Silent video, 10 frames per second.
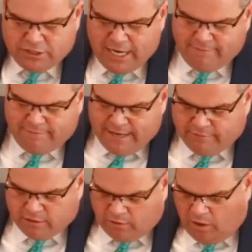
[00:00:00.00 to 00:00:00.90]
that the
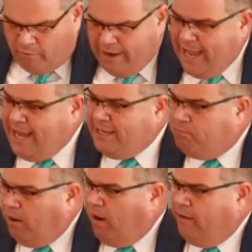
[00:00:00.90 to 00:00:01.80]
glory had
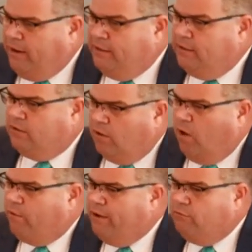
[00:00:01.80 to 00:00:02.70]
departed. The
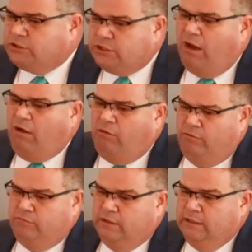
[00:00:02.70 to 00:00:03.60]
glory was
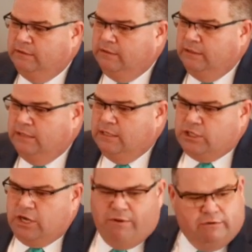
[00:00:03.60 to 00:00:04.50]
gone. So
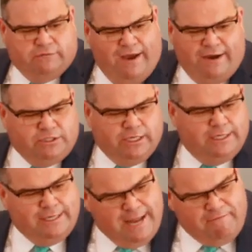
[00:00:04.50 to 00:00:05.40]
it was very
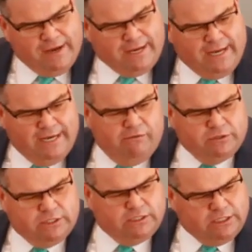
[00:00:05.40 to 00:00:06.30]
significant. It was a
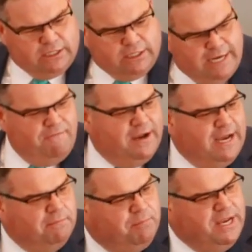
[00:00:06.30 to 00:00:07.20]
significant
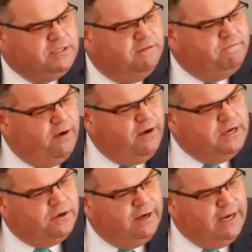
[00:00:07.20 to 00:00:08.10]
piece of
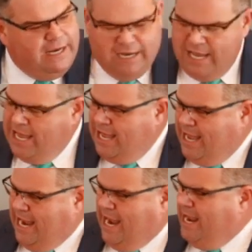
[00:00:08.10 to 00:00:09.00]
furniture and it,
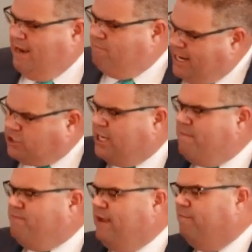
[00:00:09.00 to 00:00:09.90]
it, it meant
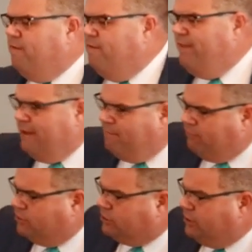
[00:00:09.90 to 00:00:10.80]
something for them. It
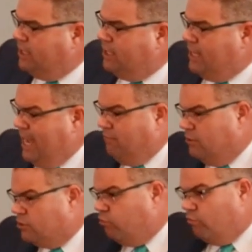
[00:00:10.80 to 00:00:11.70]
was, it was,
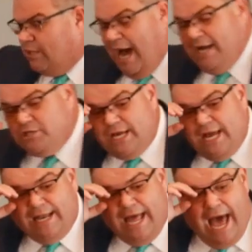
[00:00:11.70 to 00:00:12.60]
God said,
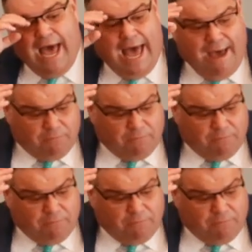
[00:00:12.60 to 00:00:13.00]
I, am going